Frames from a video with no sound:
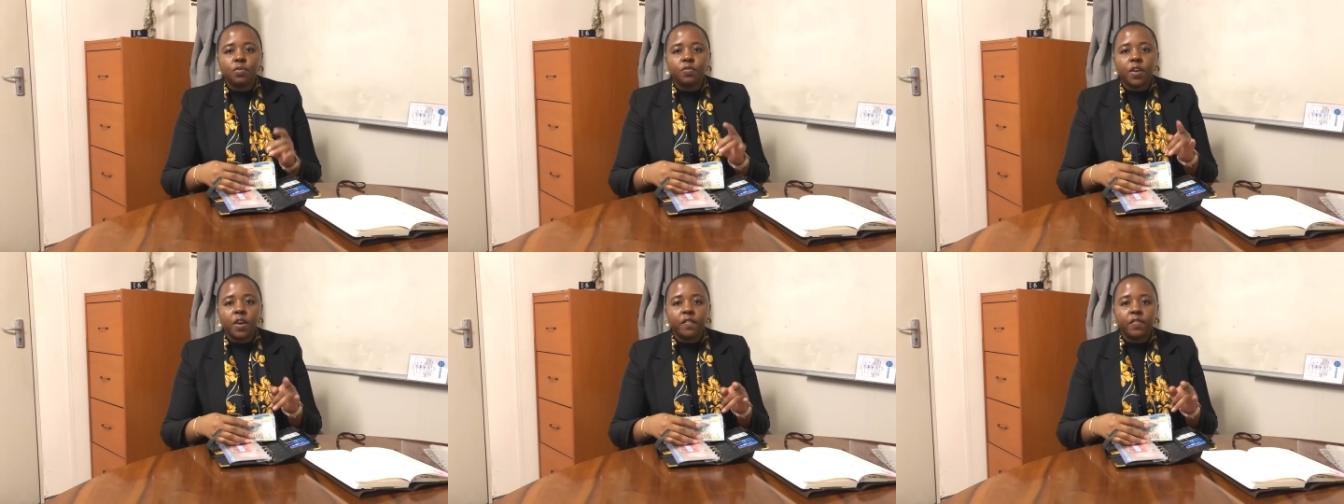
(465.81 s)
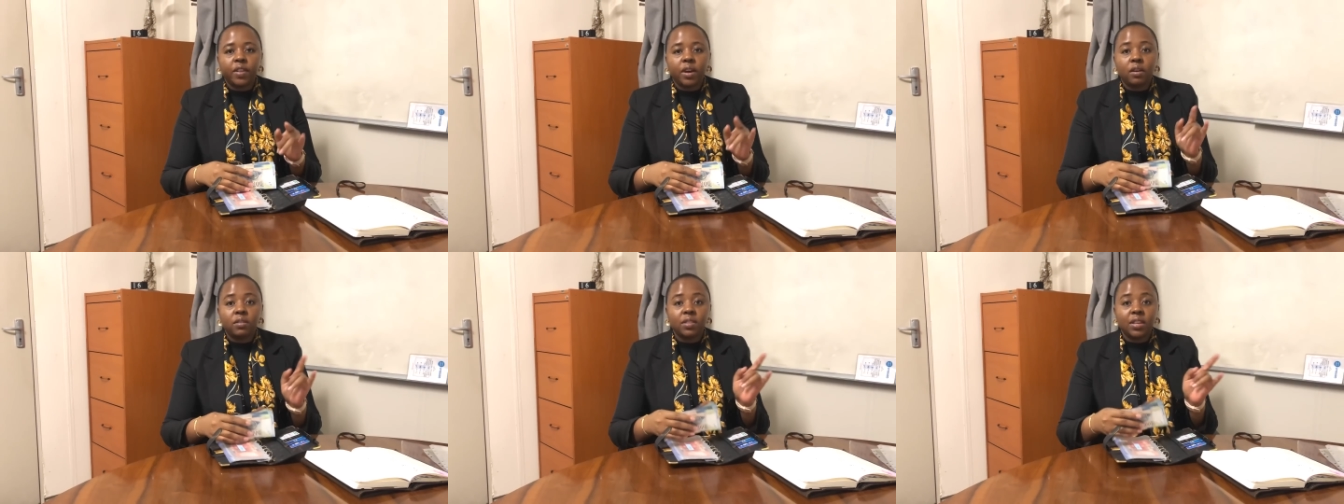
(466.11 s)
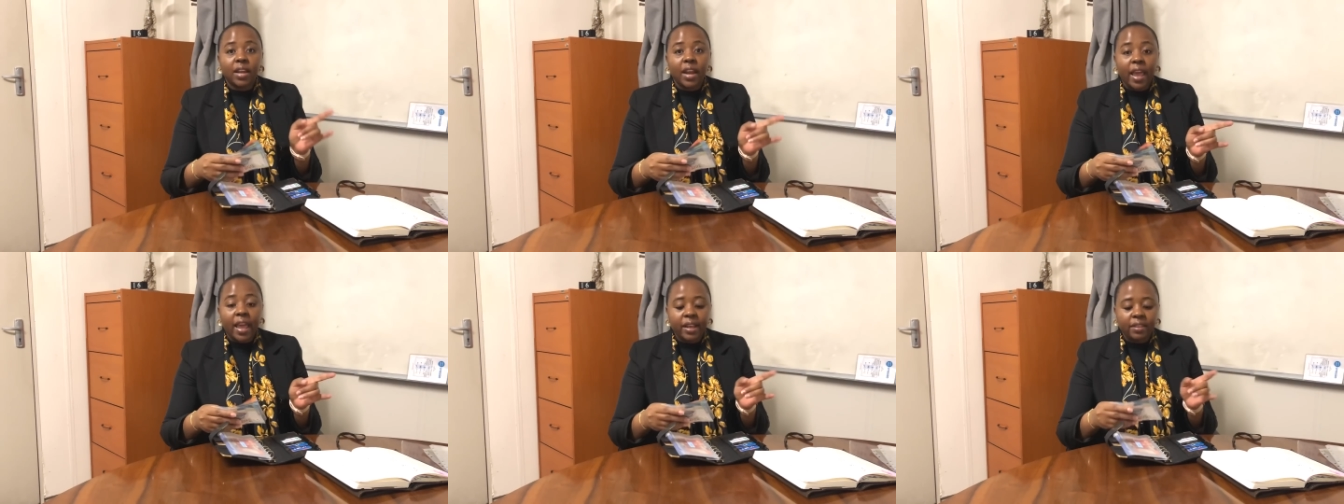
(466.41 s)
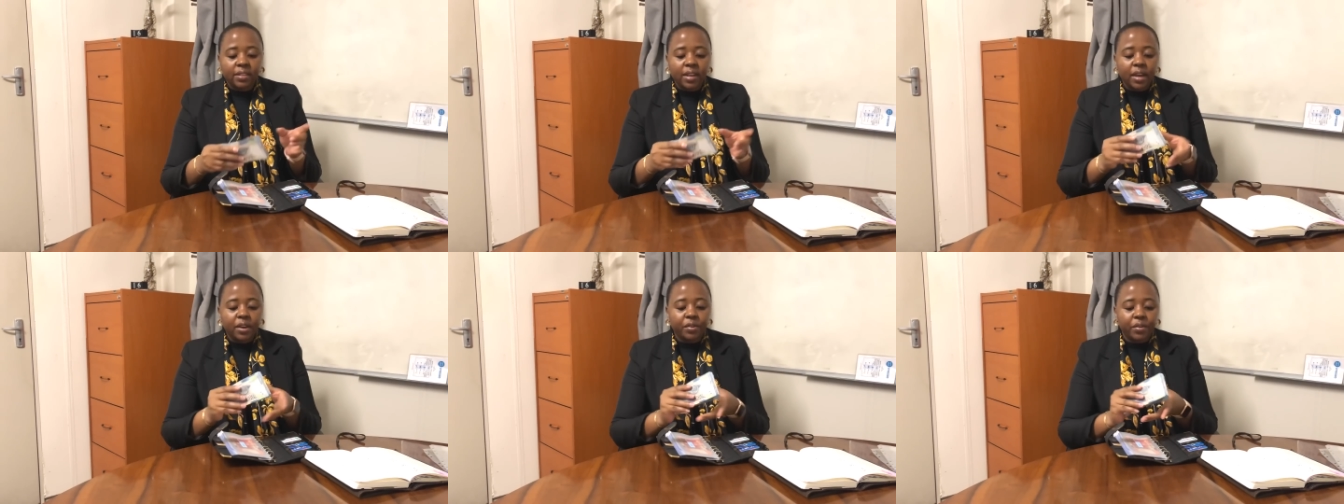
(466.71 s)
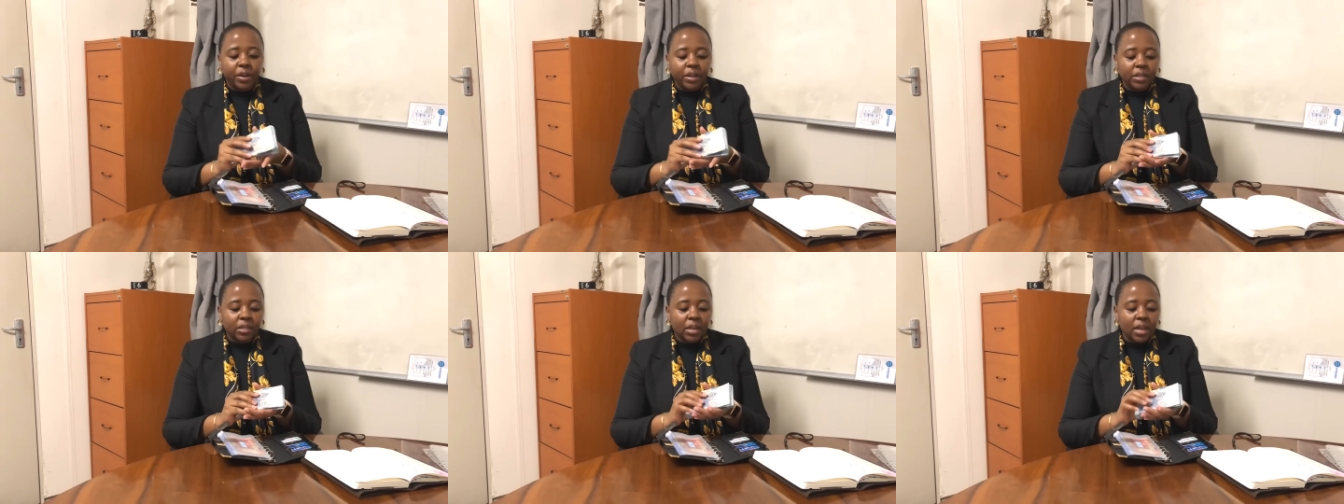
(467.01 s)

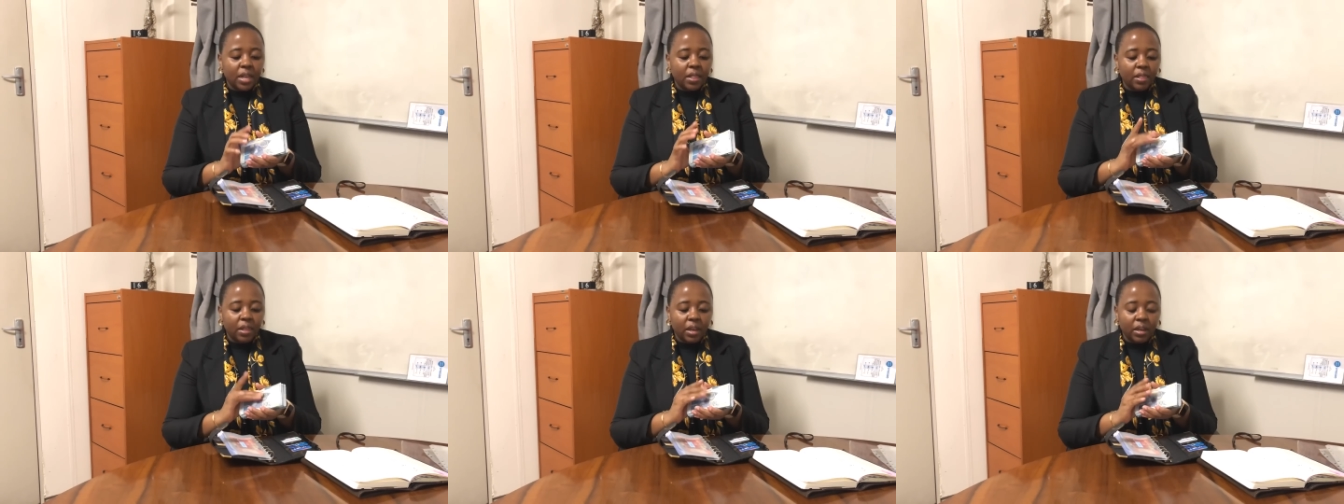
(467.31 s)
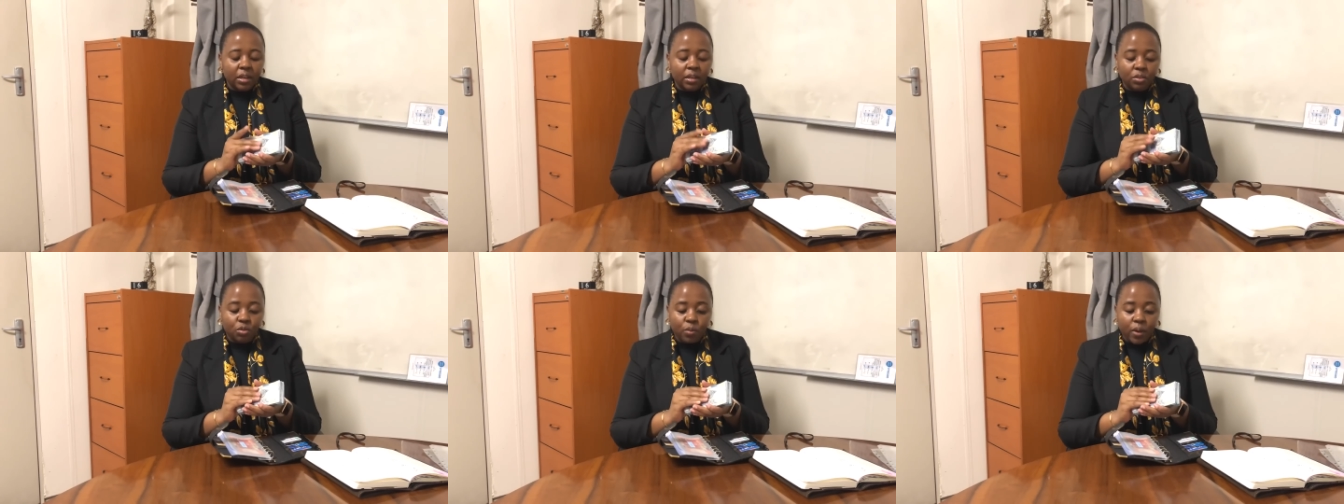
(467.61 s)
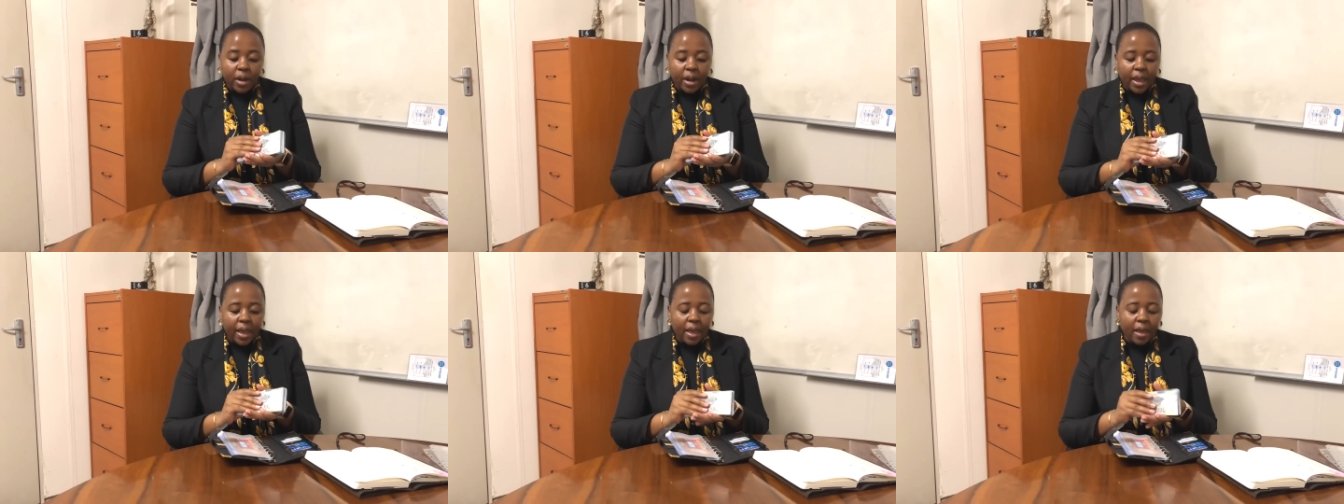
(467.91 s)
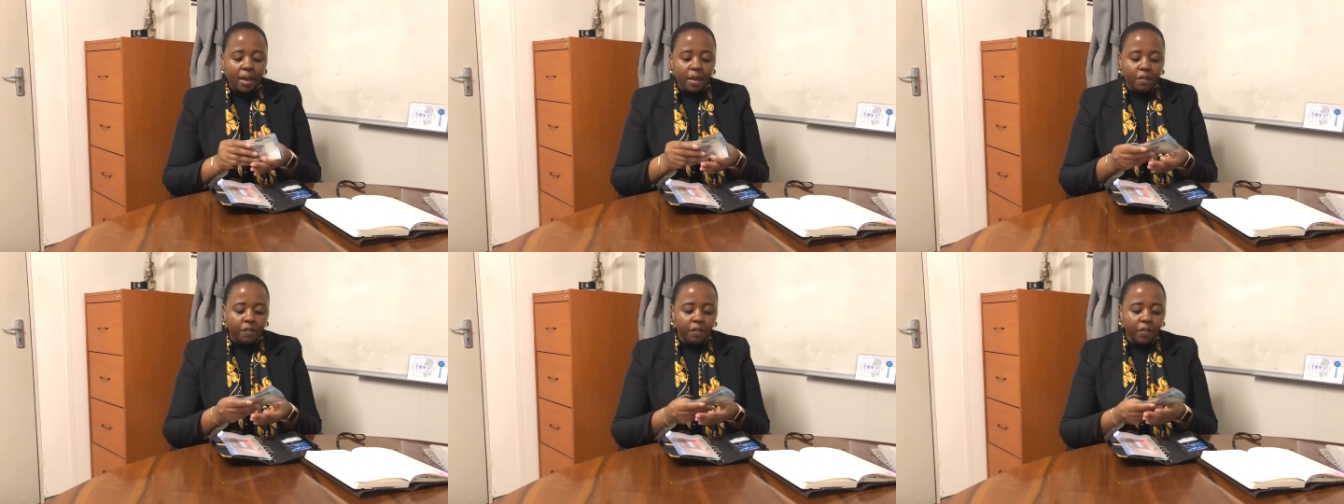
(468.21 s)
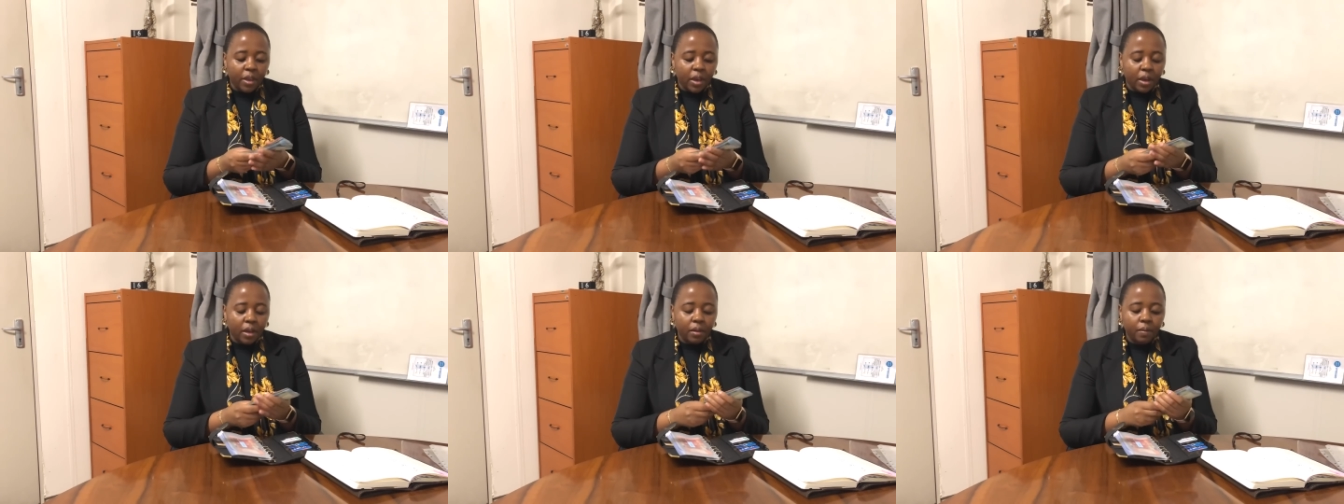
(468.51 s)
5,800 and that is what I have
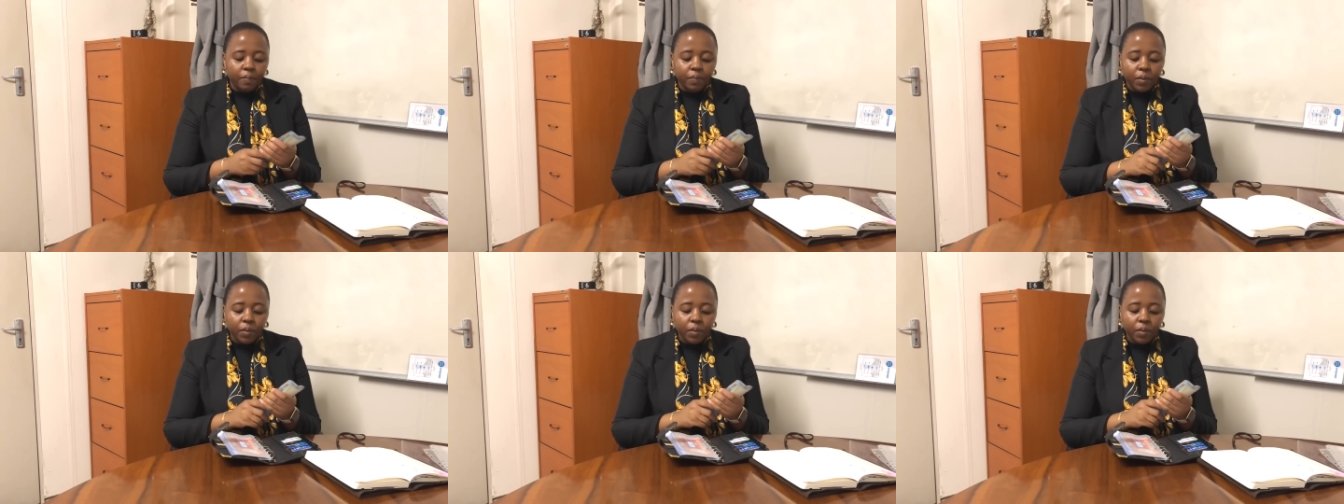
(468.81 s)
here